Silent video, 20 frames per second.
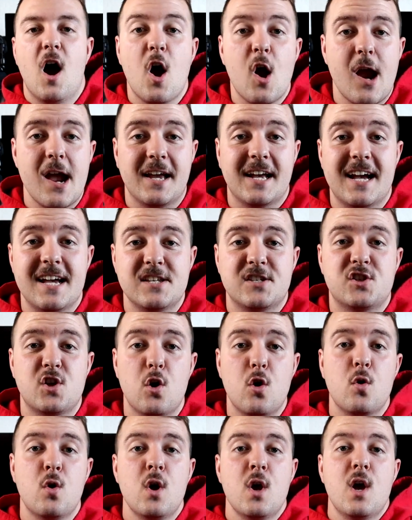Alright guys,
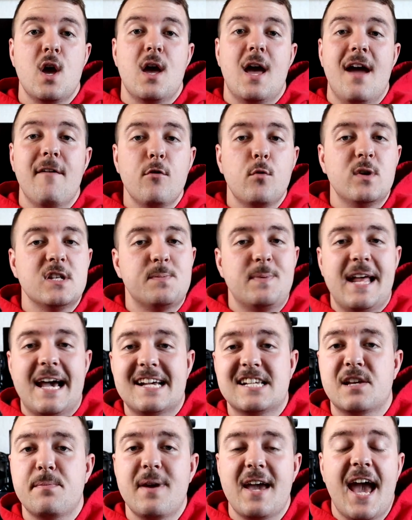so everyone's been
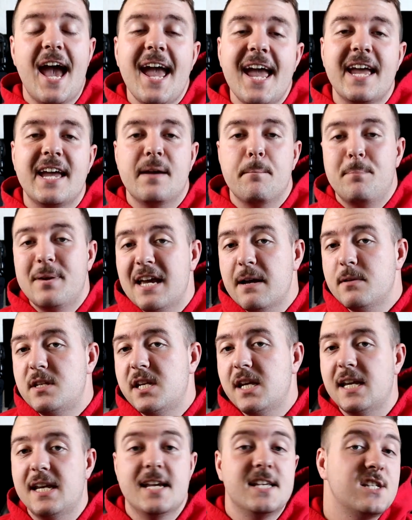asking me, hey,
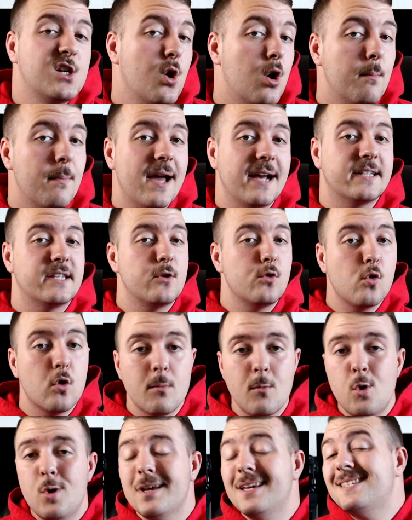BMT, is it going back to
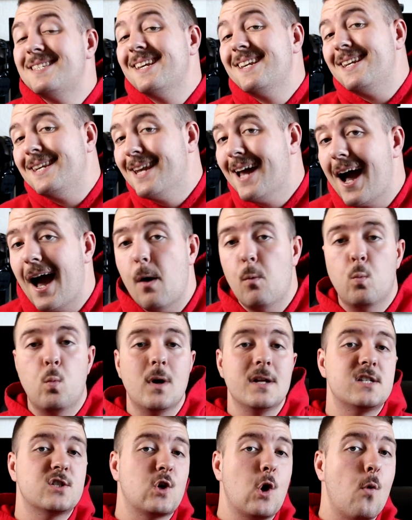normal? Is it not?
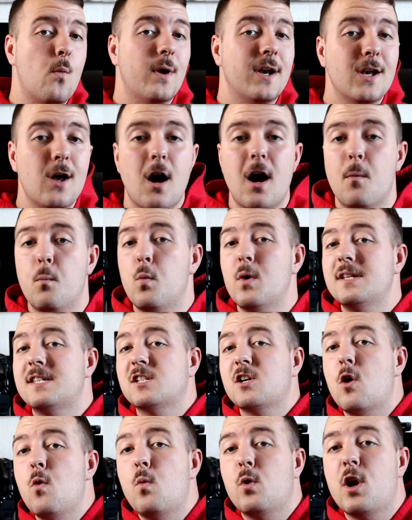What's going on?
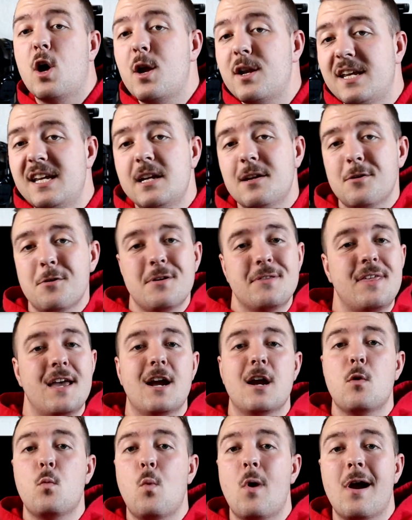What's going on here,
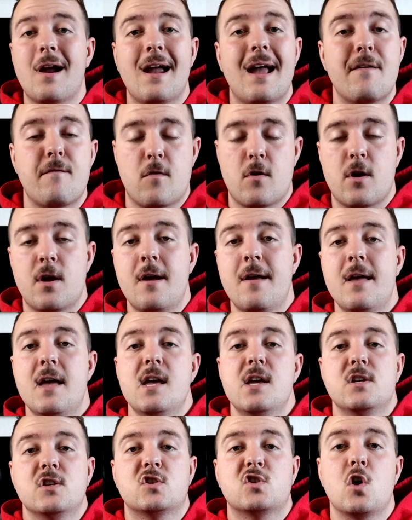there, wherever?
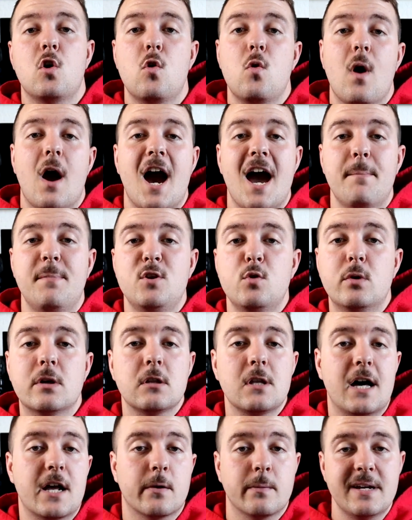So I've been doing
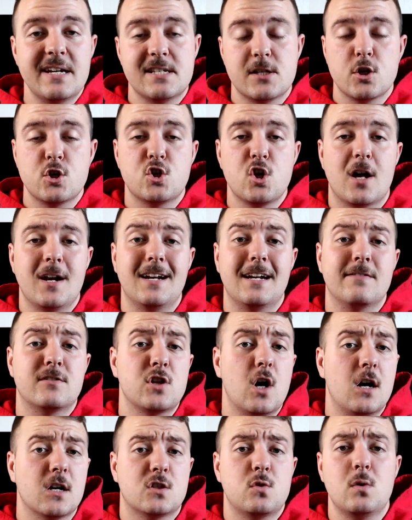a lot of research on it, I've
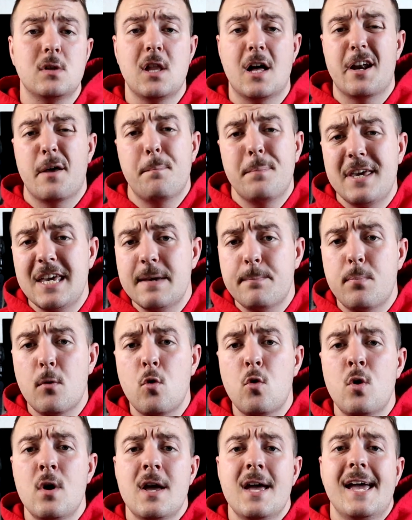talked to a lot of
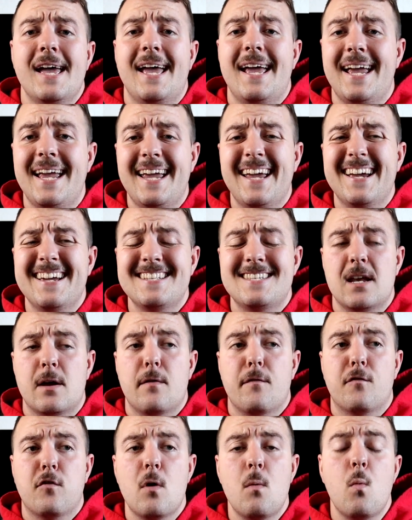people, and
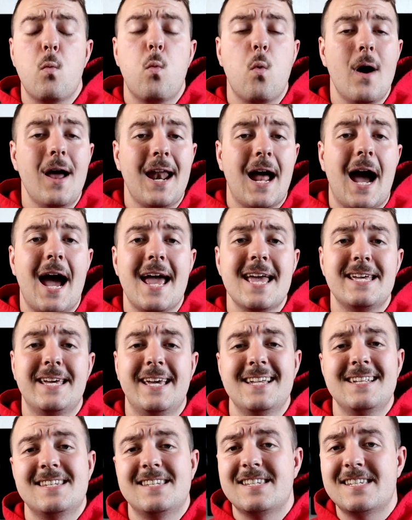from what I
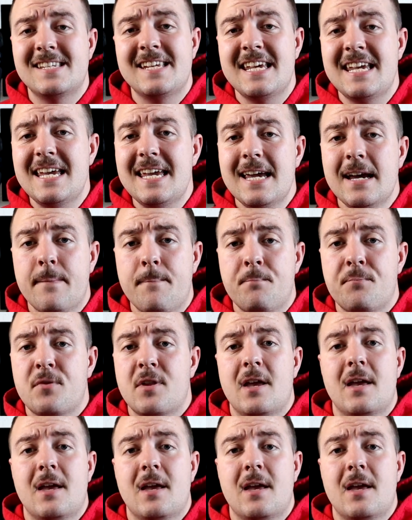can see,